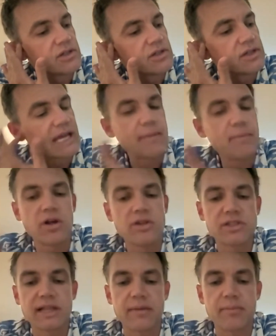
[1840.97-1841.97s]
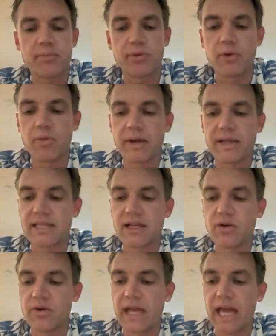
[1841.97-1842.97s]
came on to like promote my
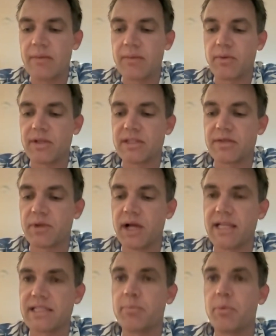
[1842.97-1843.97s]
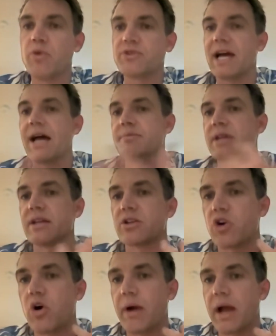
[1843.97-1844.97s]
single, and they had me read some lines. And both times I had to
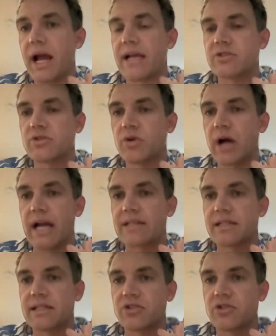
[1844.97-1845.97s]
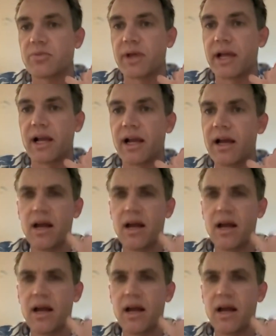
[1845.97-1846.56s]
call my high school acting teacher and be like,